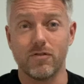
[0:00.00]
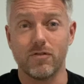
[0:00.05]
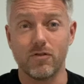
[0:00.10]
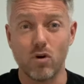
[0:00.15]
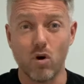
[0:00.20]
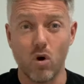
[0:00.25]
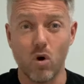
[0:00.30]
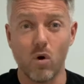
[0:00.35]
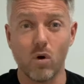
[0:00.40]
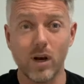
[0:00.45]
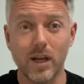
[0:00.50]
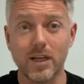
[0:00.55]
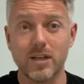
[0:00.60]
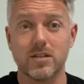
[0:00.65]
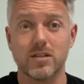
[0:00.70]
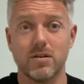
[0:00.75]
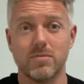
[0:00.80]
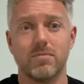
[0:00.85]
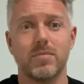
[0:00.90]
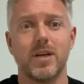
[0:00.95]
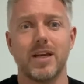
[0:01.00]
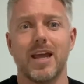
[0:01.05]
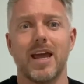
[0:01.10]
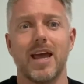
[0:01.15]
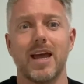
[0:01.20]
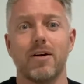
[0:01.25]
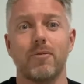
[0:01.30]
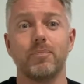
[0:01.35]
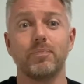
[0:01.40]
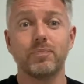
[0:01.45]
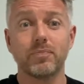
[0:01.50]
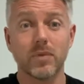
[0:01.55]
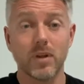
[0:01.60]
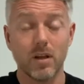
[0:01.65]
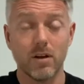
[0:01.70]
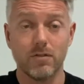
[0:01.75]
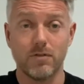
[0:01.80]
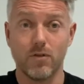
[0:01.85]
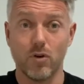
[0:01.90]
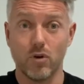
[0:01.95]
calling somebody out
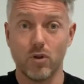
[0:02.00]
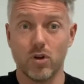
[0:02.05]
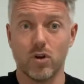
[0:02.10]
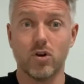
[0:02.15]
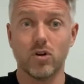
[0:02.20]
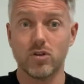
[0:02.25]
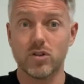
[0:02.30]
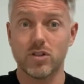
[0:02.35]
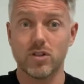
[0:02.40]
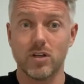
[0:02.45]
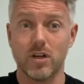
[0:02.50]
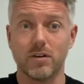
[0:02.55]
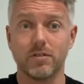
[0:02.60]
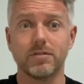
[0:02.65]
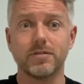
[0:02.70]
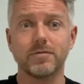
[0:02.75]
for the good stuff.